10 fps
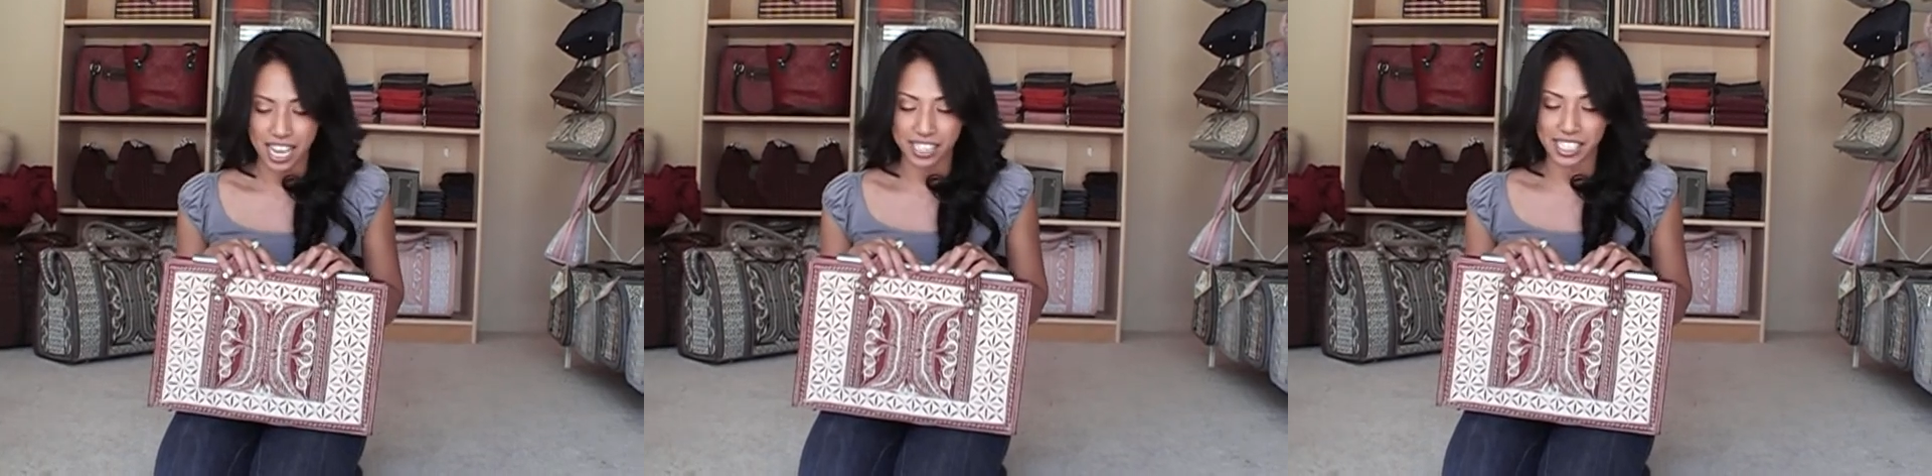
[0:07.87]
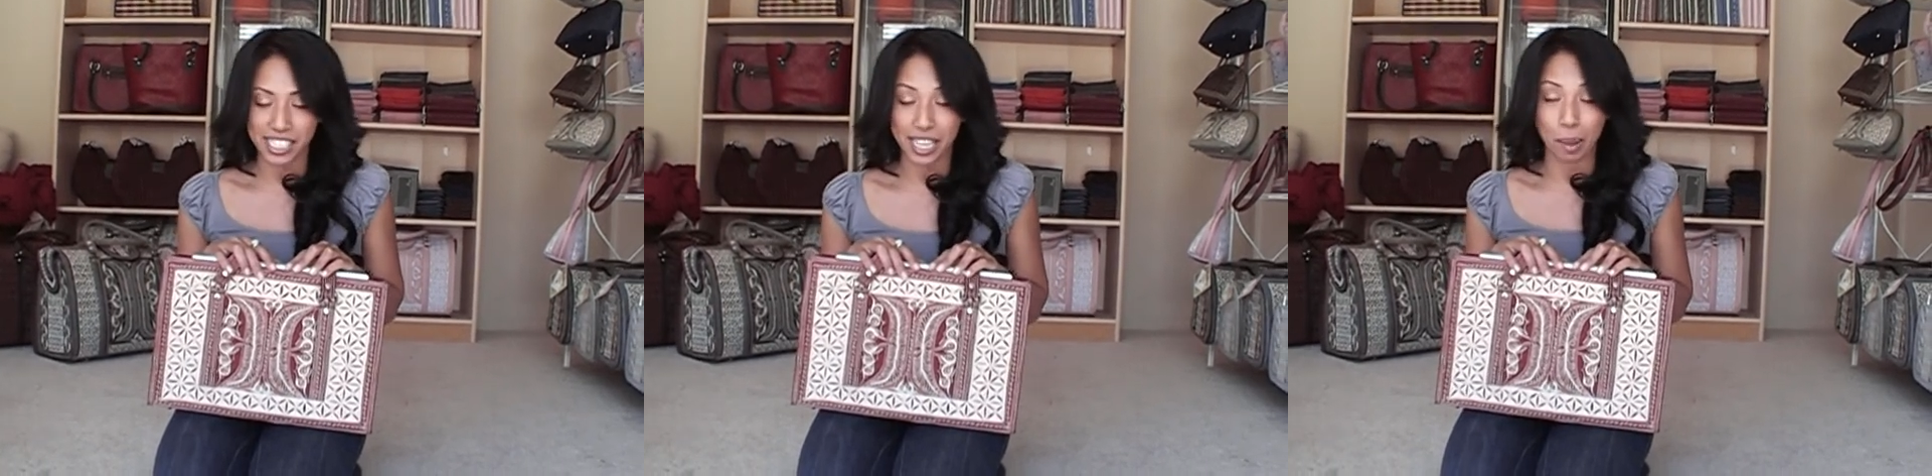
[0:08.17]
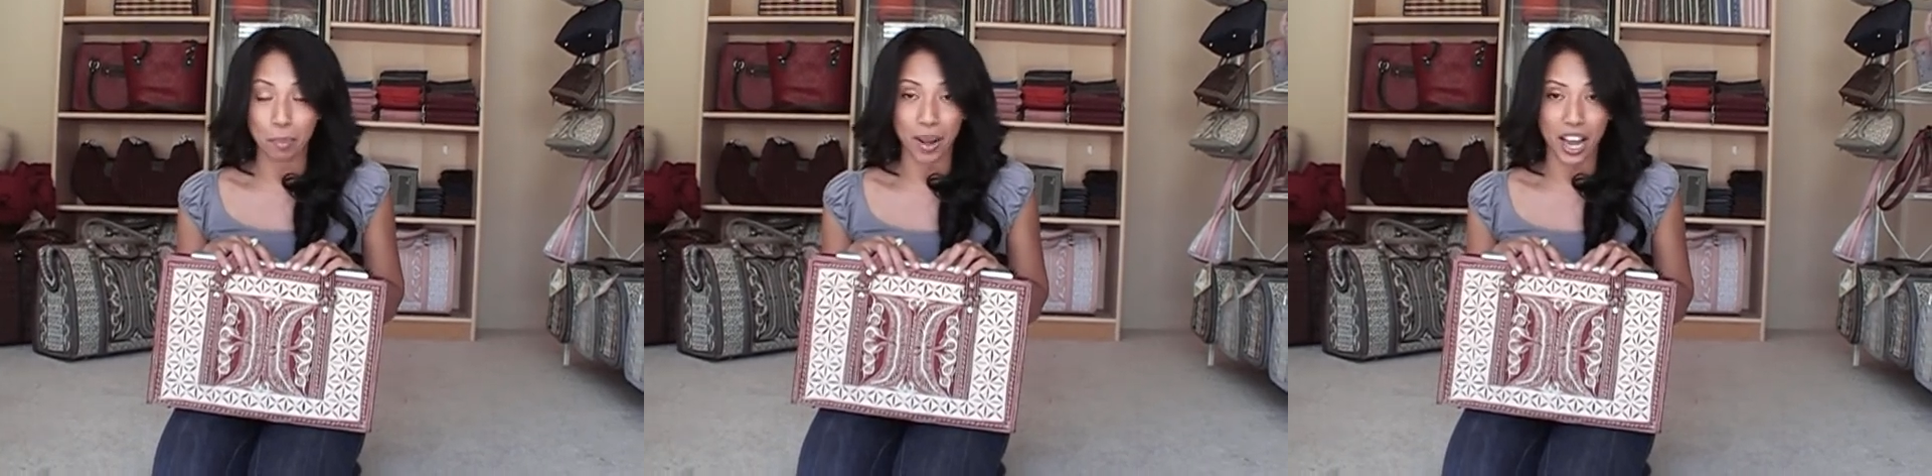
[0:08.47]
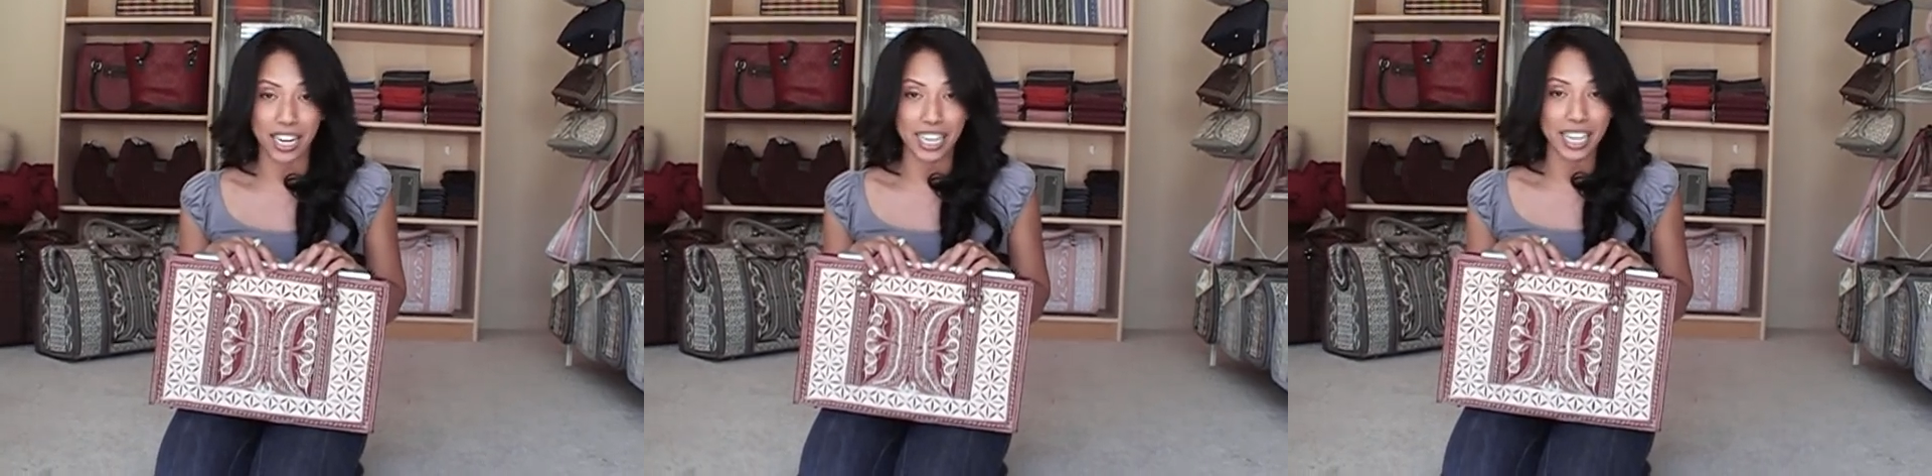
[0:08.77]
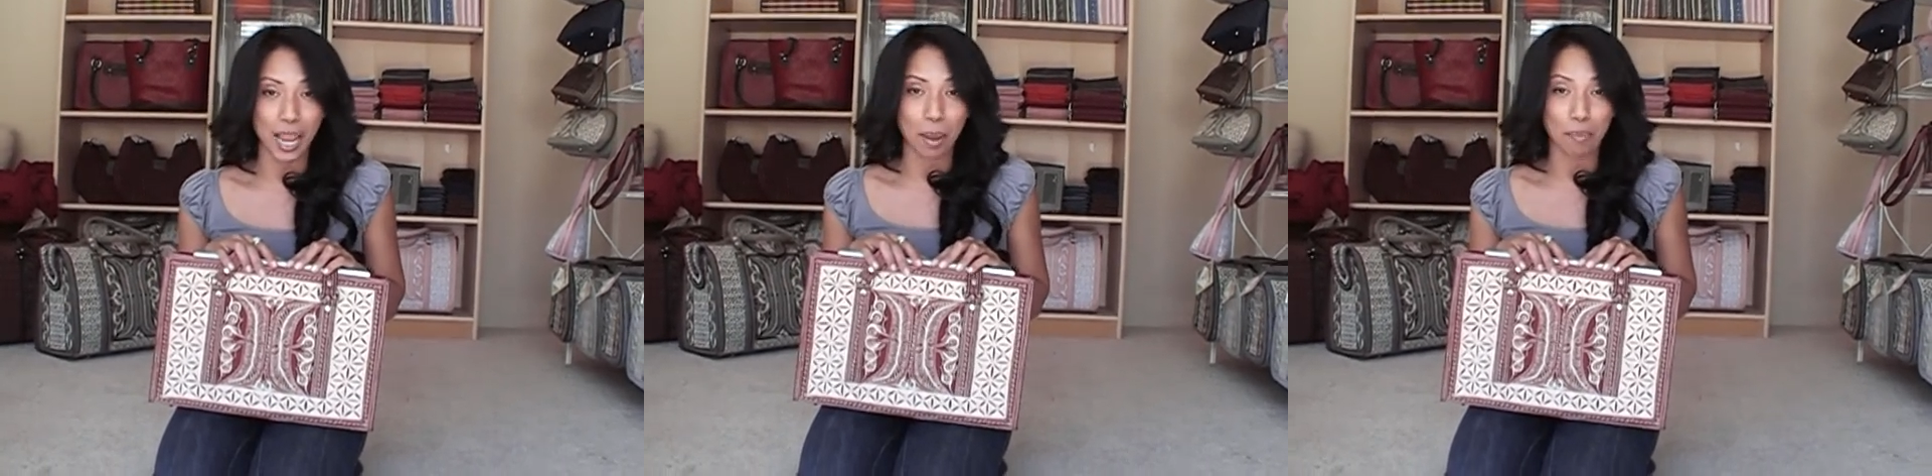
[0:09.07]
This is the
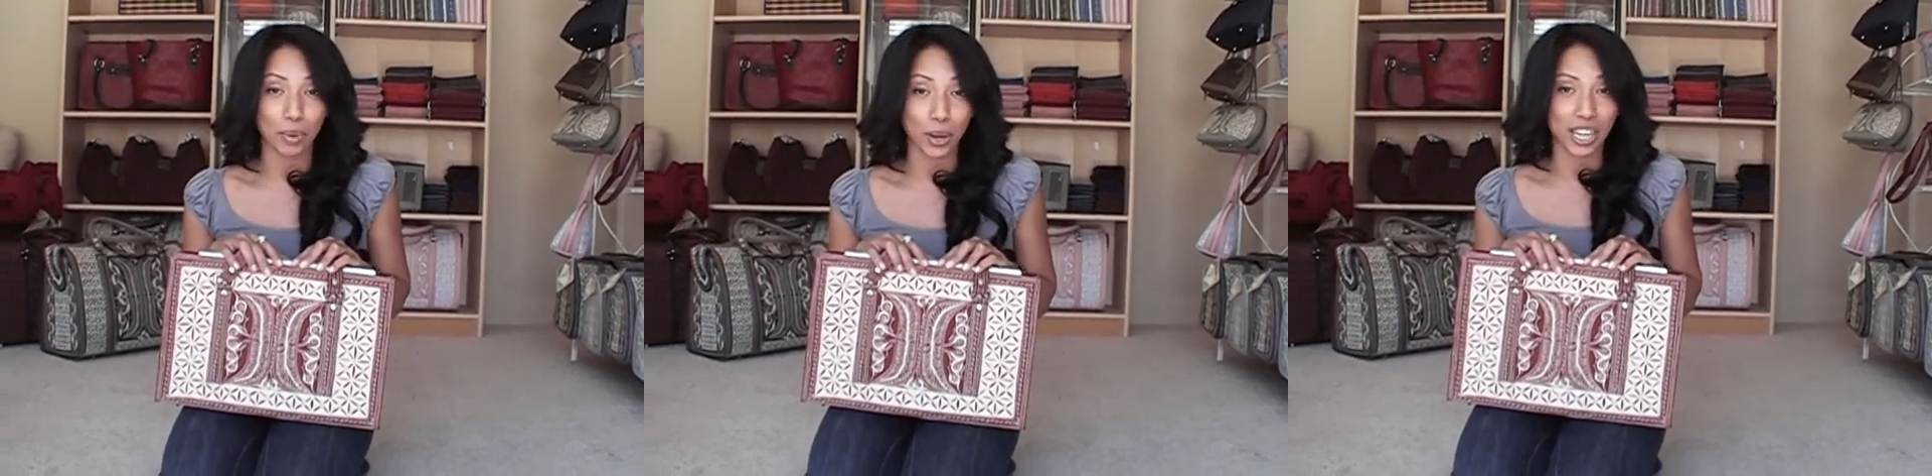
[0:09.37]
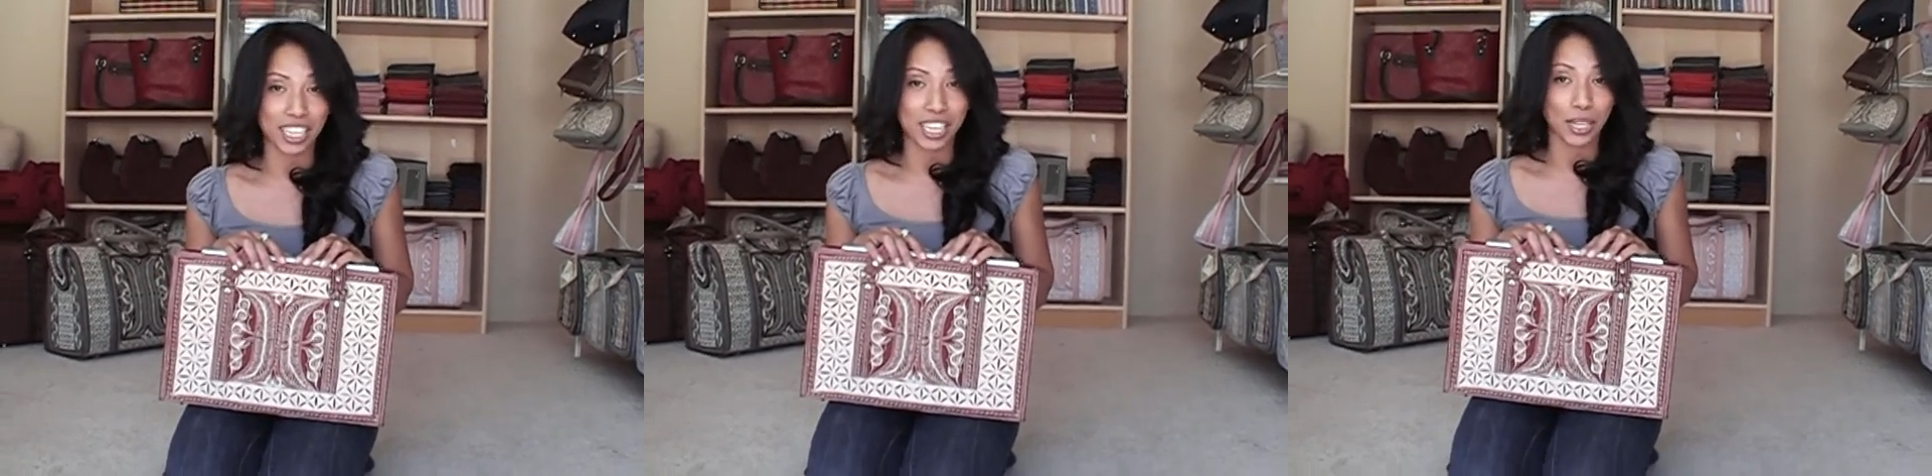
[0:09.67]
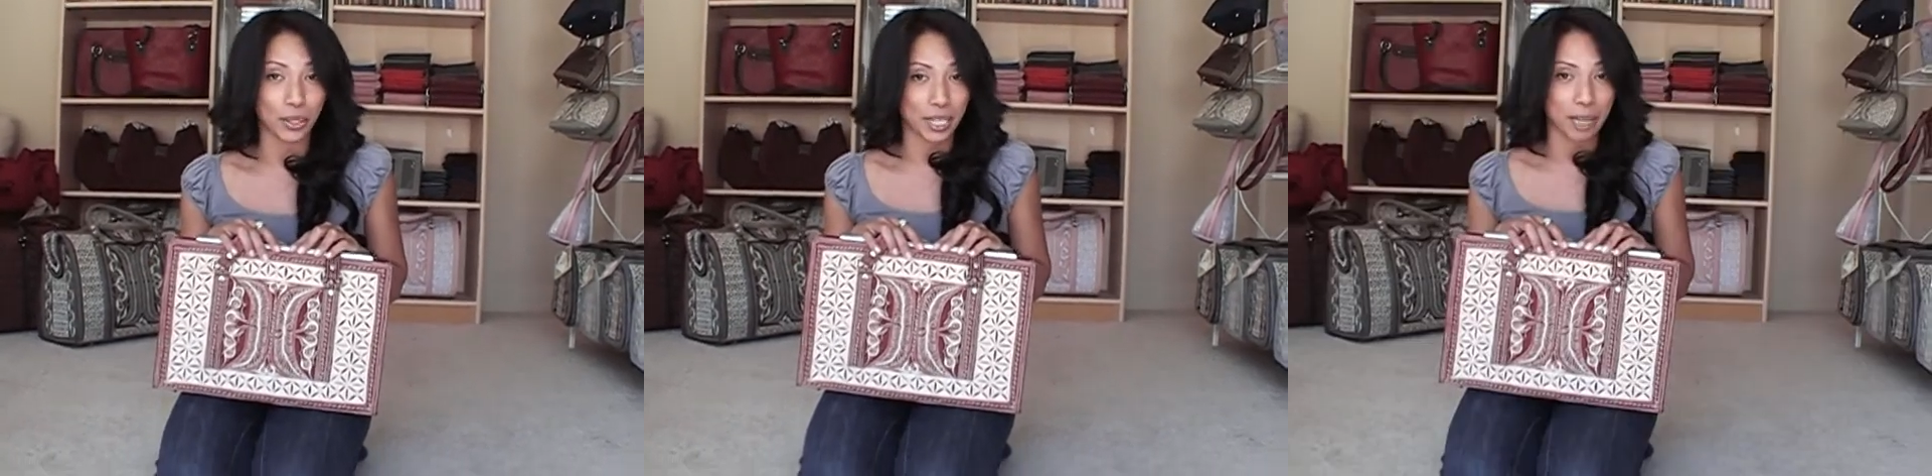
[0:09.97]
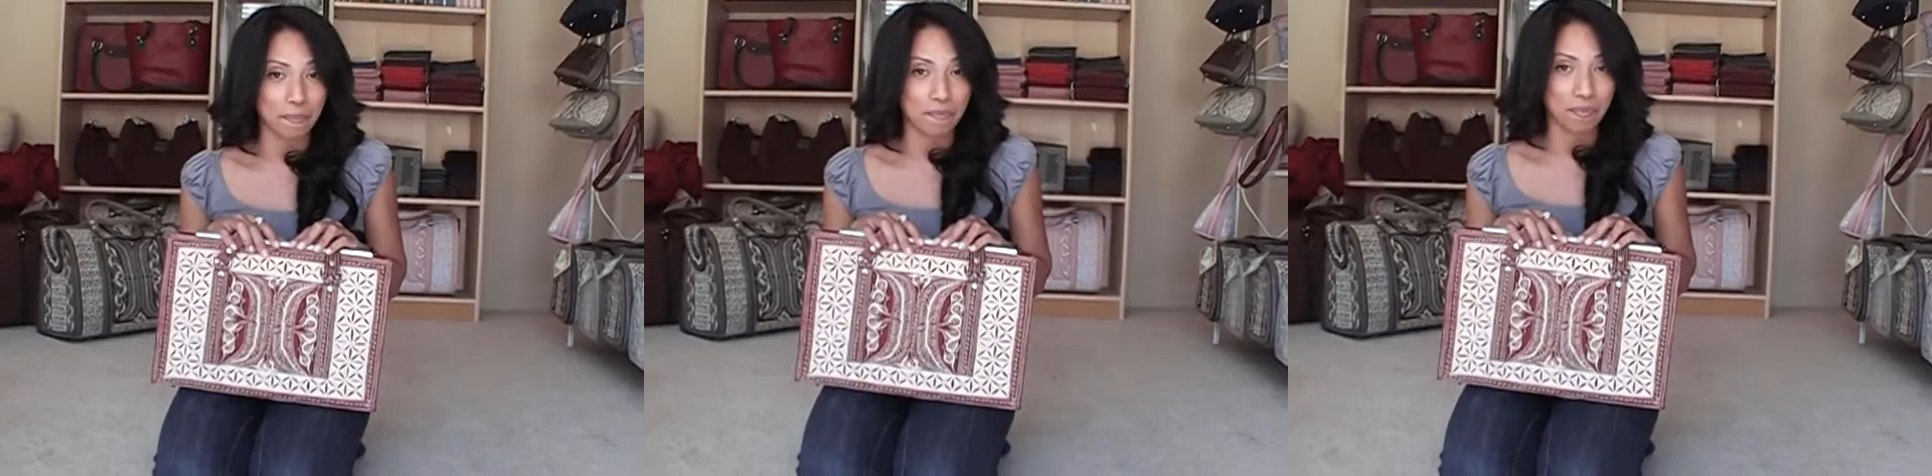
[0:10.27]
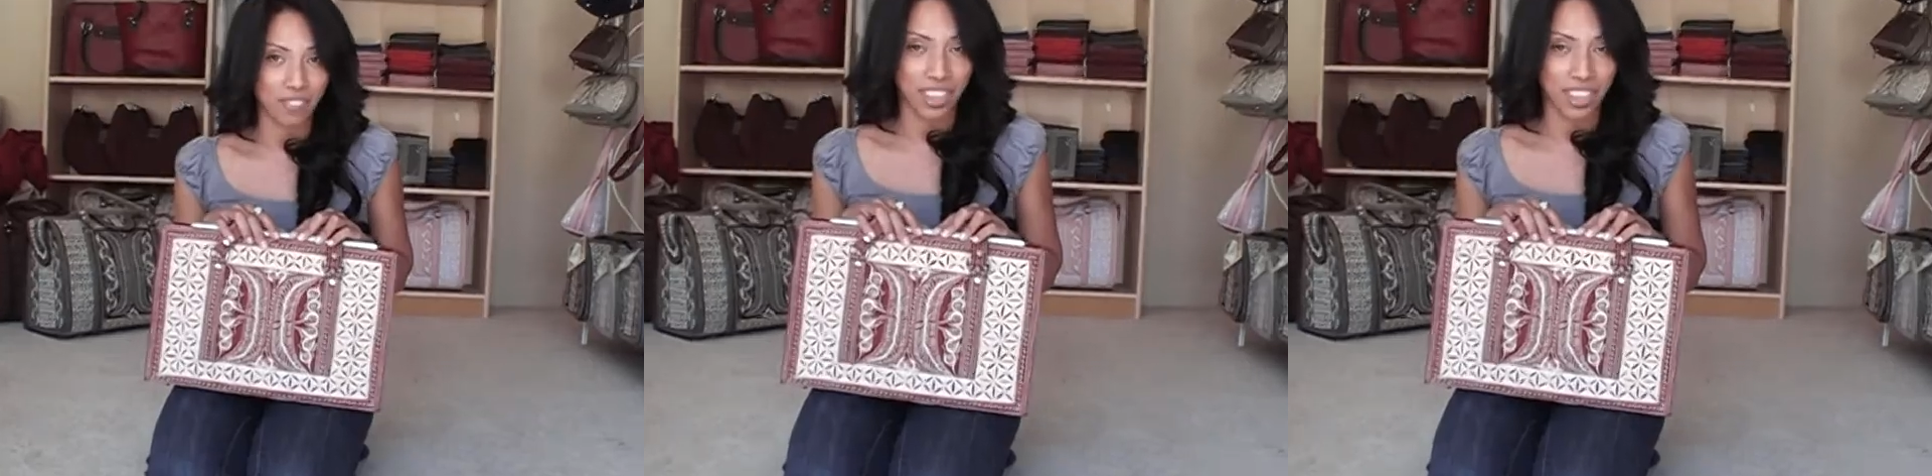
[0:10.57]
Abadi and Burgundy Cream,